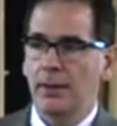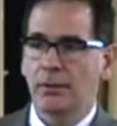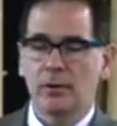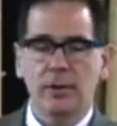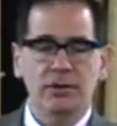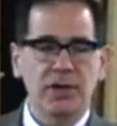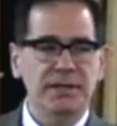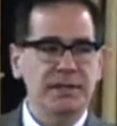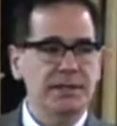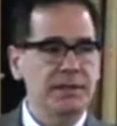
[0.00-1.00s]
in the criminal
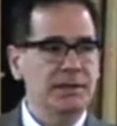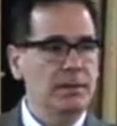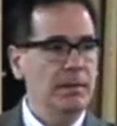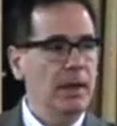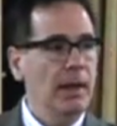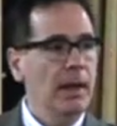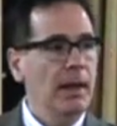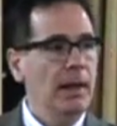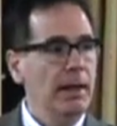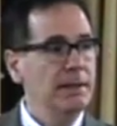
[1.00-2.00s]
justice system,
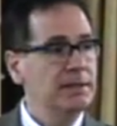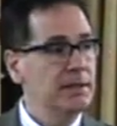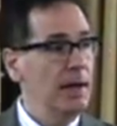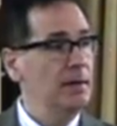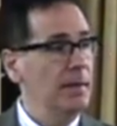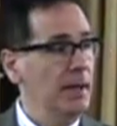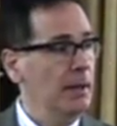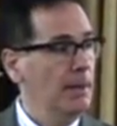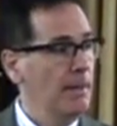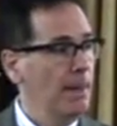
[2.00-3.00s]
it stunned me.
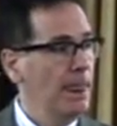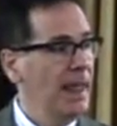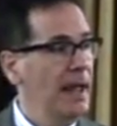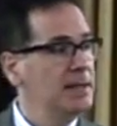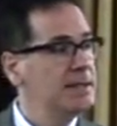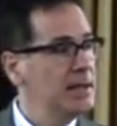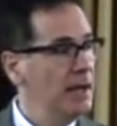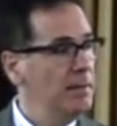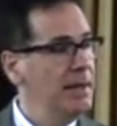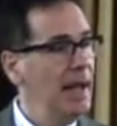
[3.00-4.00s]
It
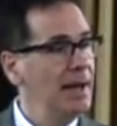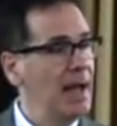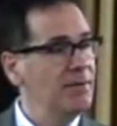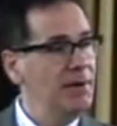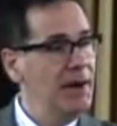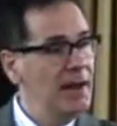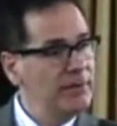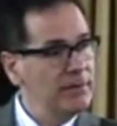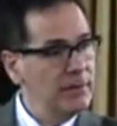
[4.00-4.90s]
stunned me, and I've never